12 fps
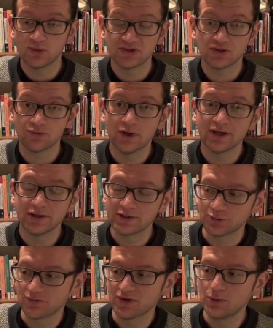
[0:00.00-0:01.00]
once already in
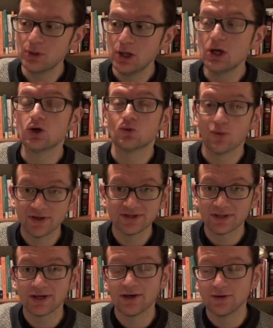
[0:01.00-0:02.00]
this review,
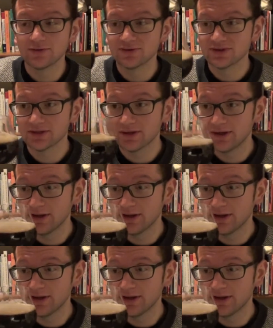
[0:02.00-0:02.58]
raisiny nose.